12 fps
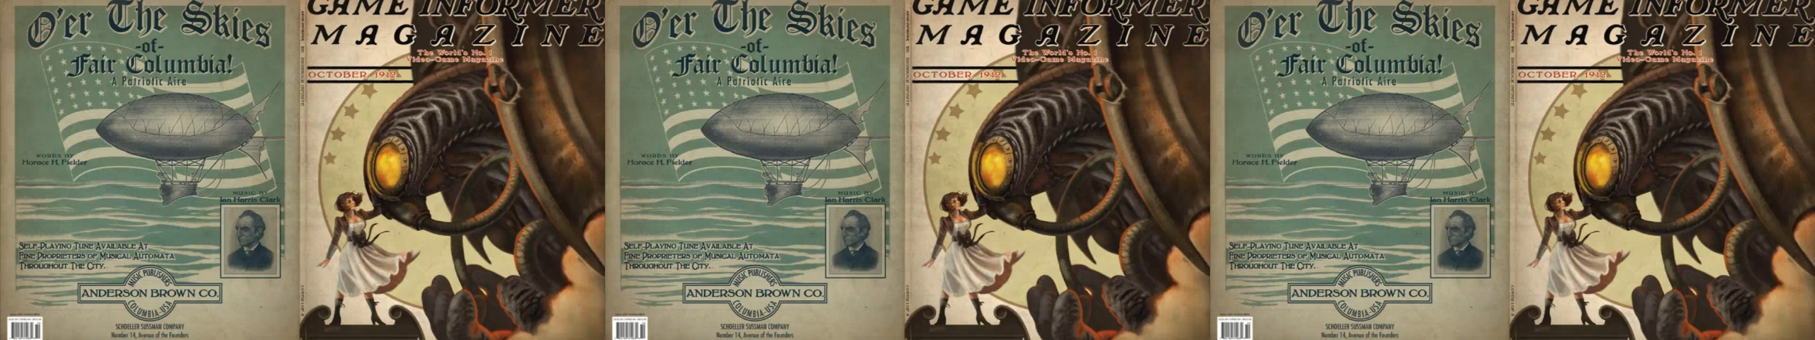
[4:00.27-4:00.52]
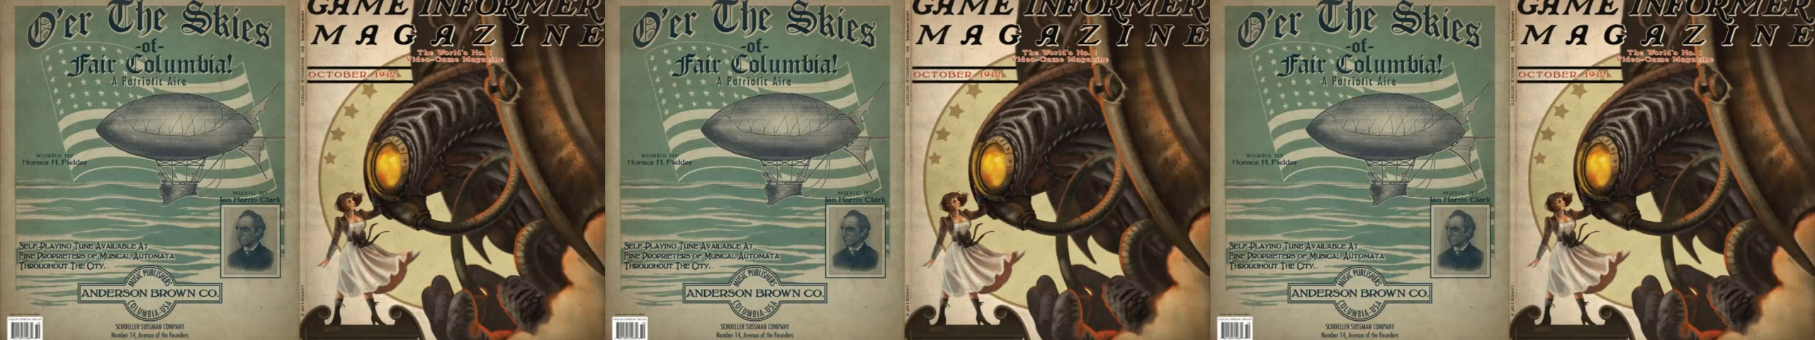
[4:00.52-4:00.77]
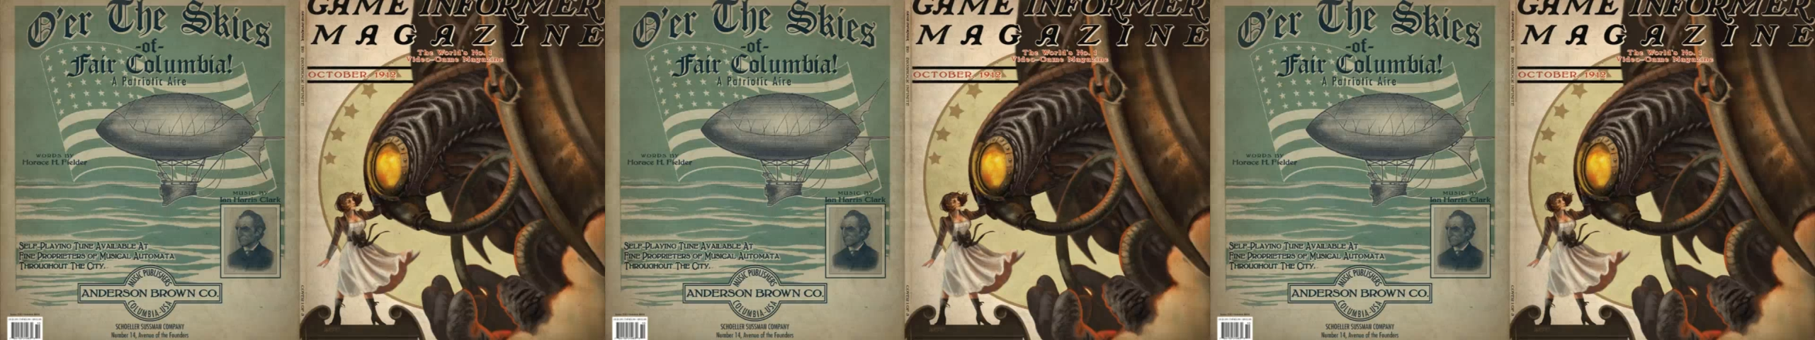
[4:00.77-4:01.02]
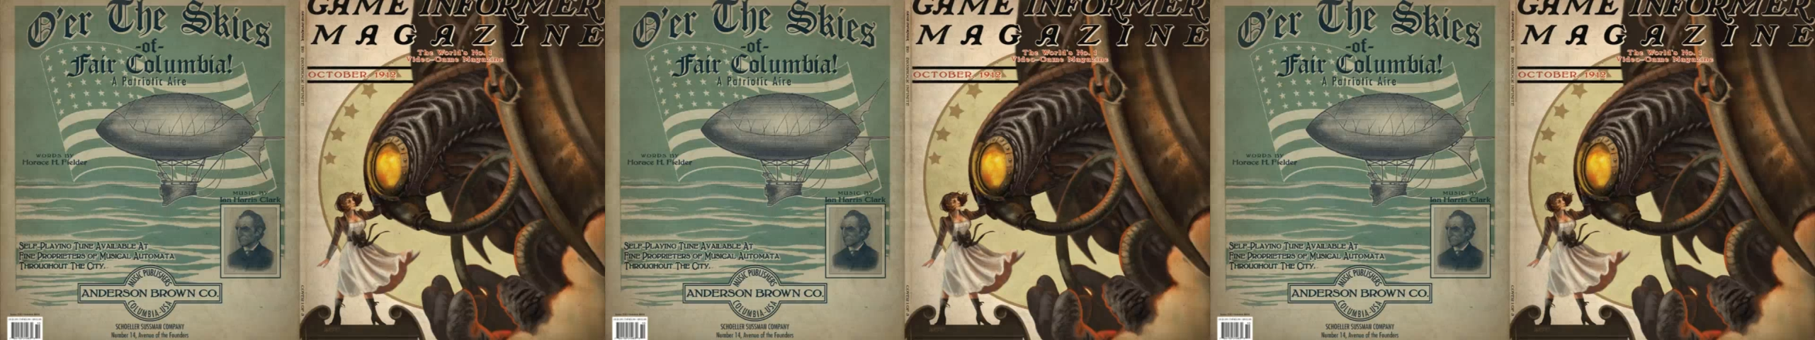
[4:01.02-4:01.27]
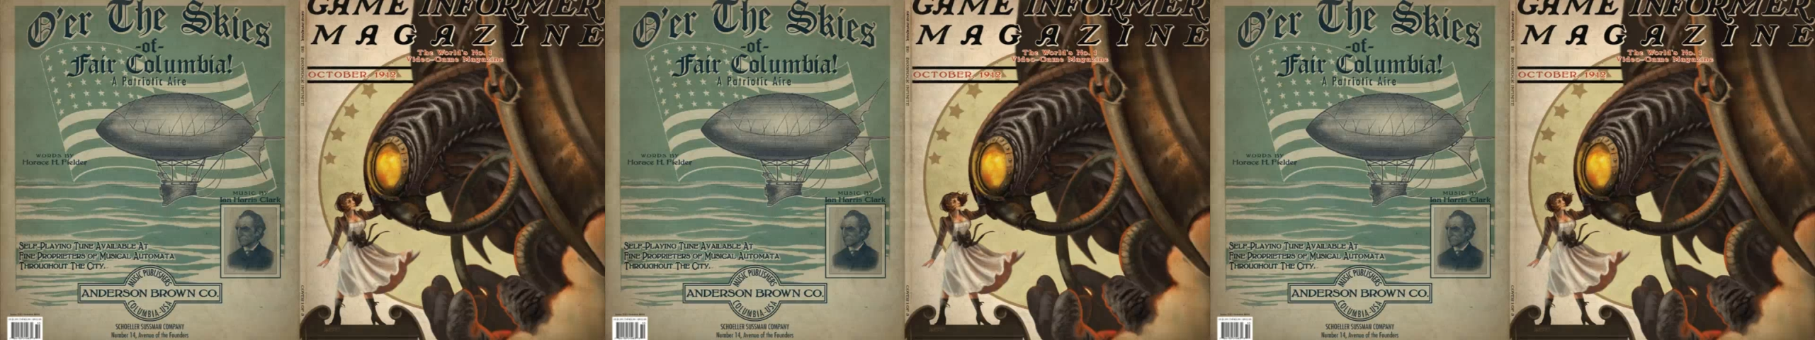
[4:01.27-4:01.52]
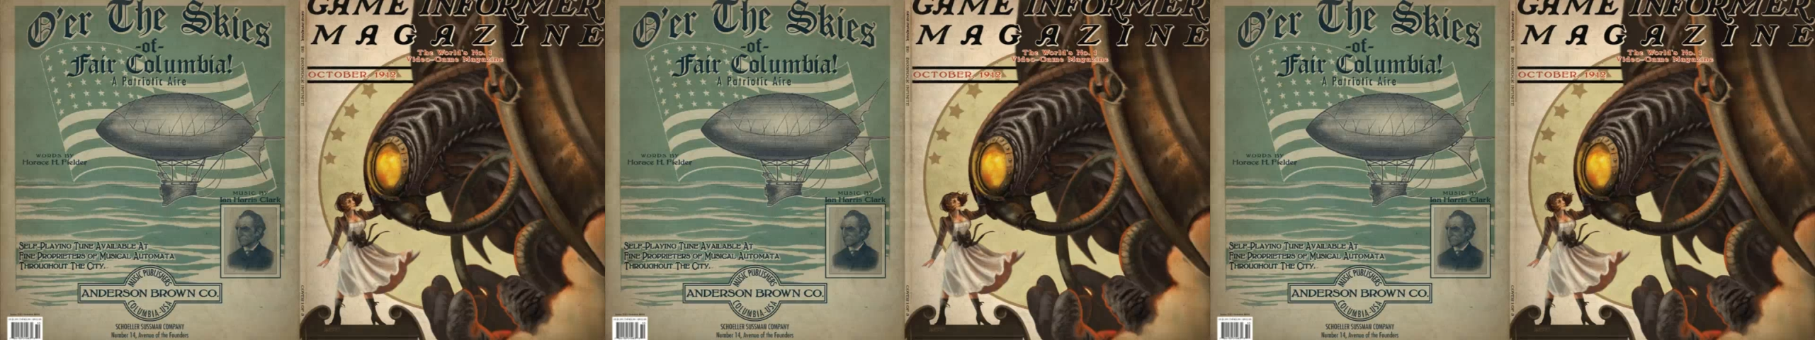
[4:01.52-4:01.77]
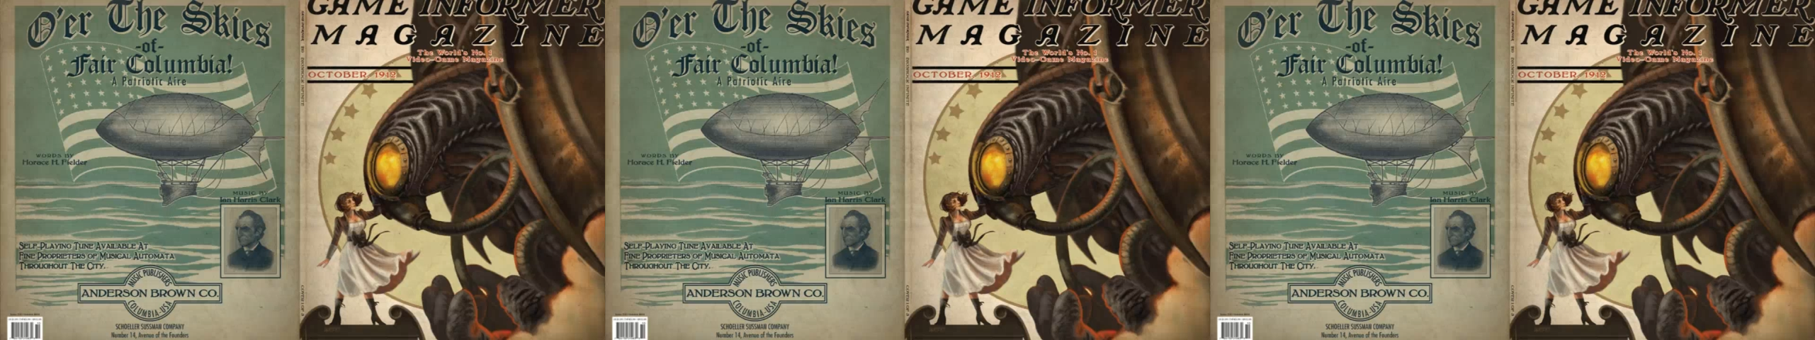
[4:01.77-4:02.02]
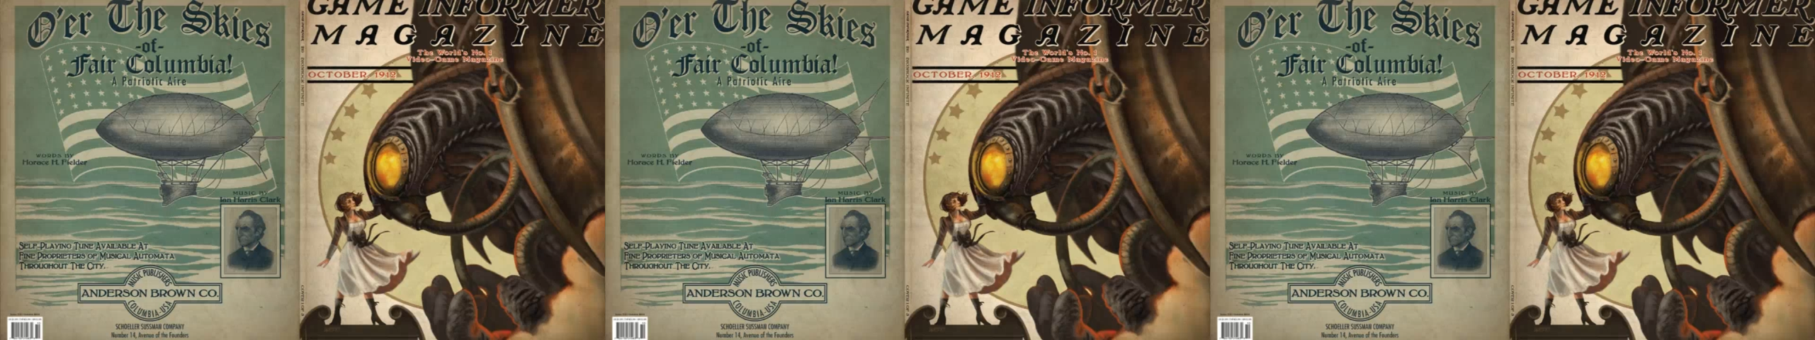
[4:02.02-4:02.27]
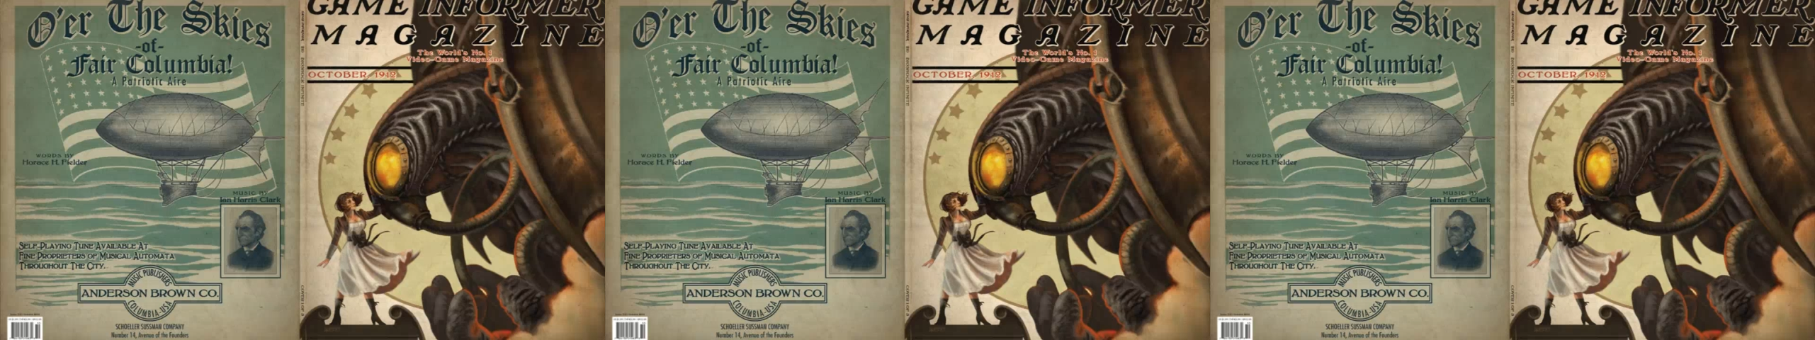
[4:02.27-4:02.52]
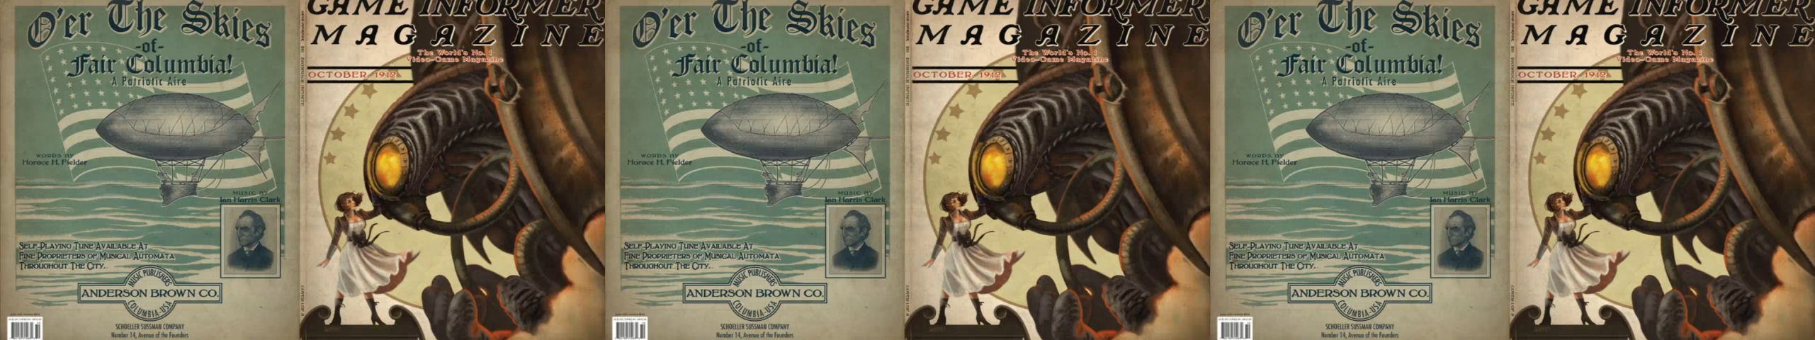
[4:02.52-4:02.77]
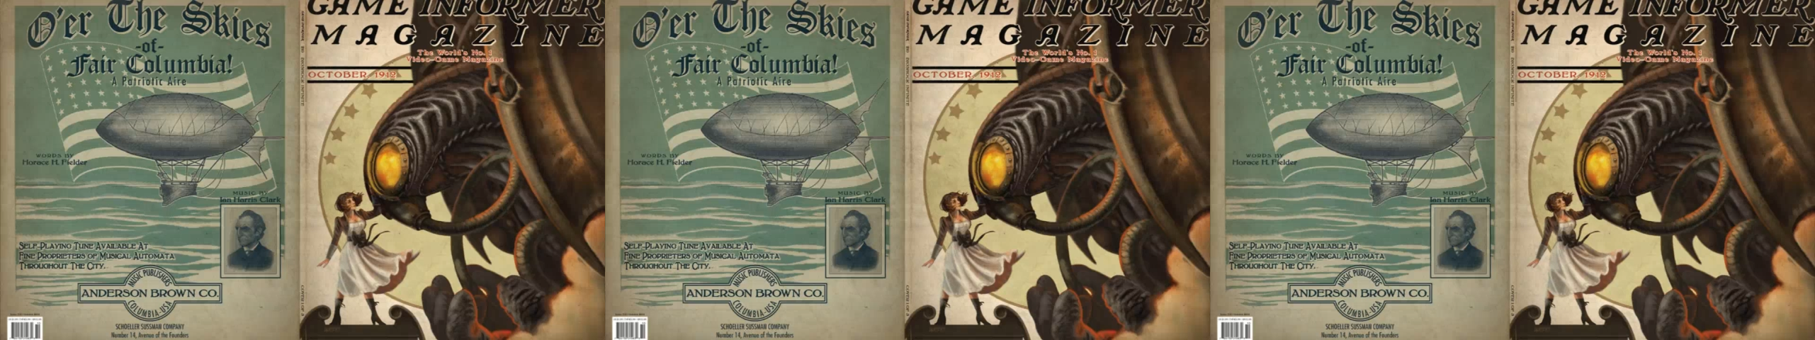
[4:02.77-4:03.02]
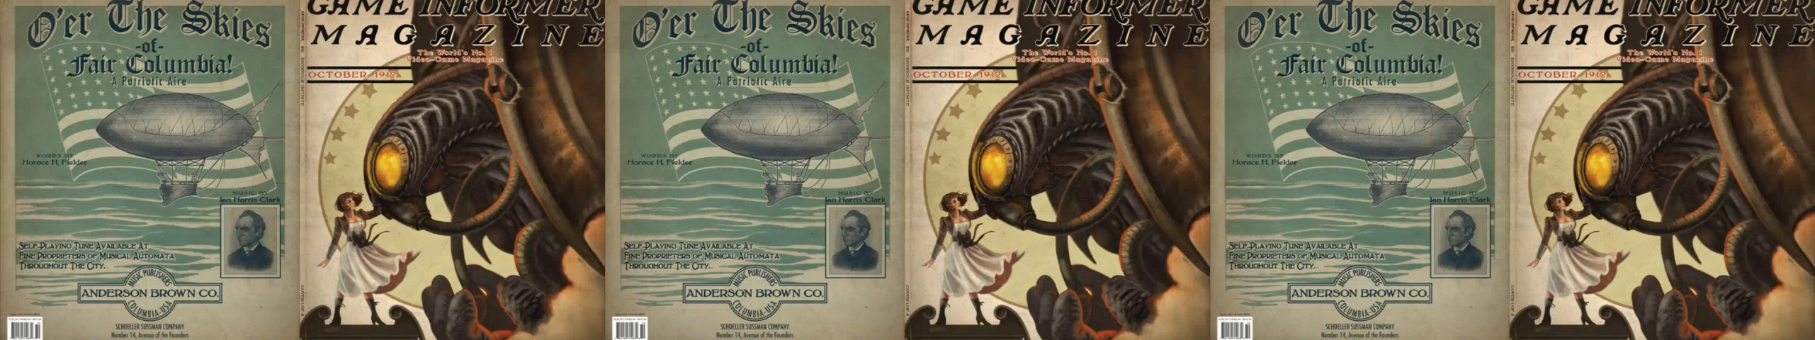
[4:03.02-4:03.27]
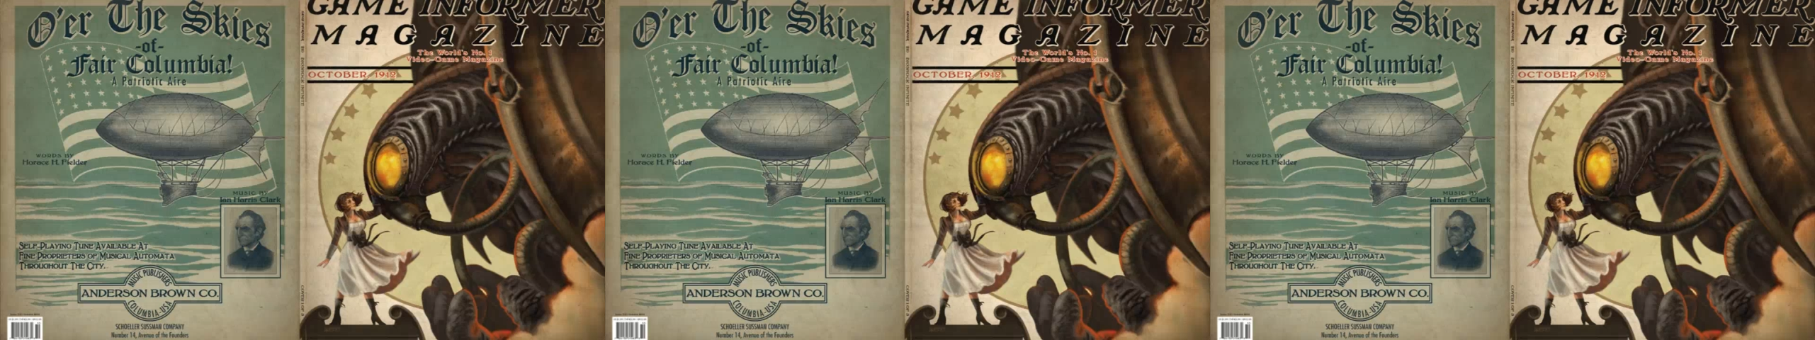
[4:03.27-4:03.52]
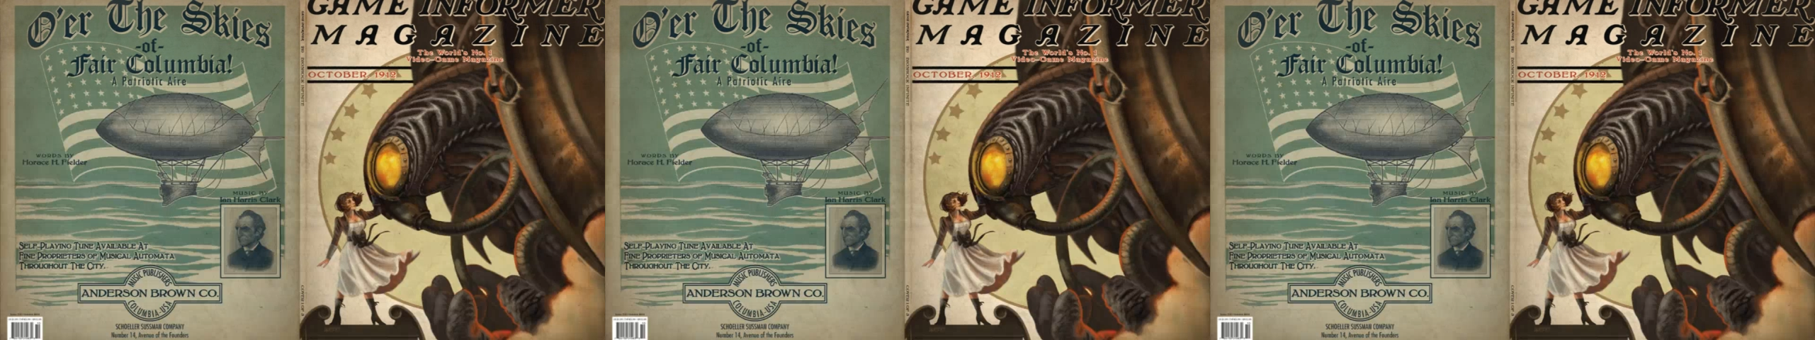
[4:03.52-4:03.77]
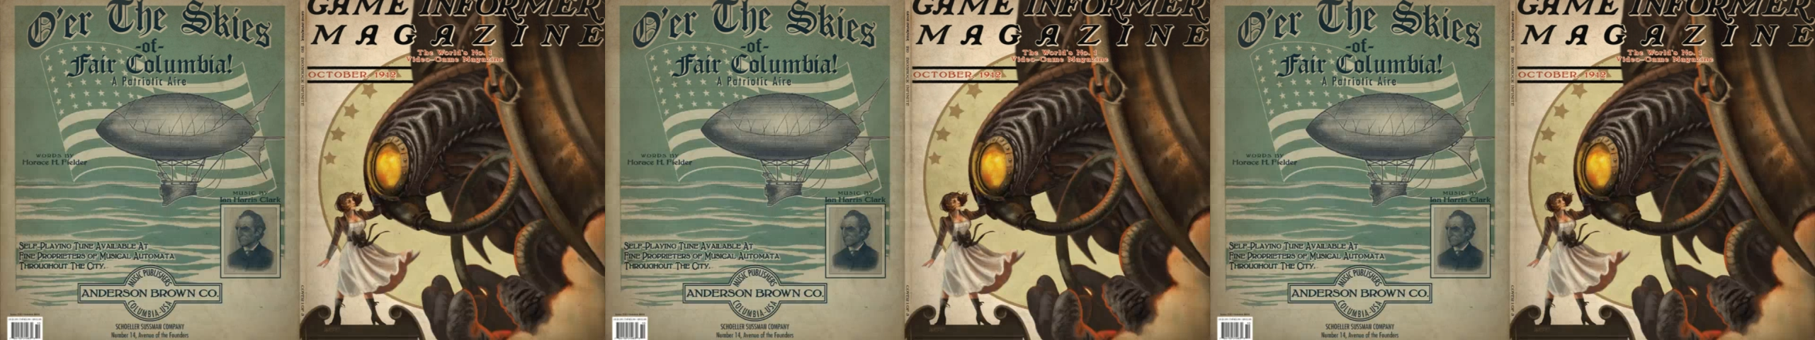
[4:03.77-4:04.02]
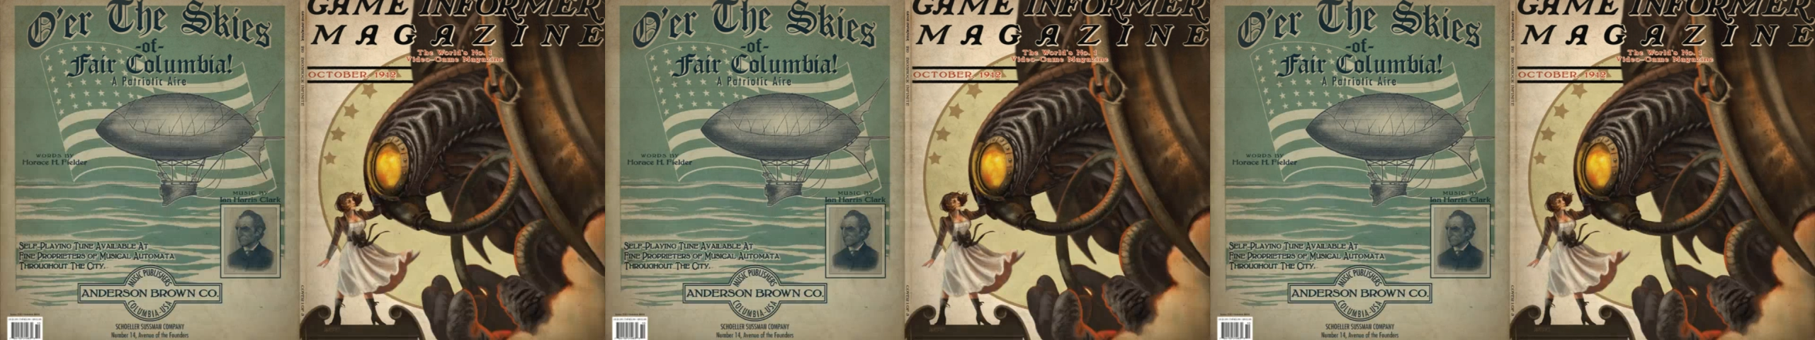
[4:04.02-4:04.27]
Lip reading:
(no speaker visible)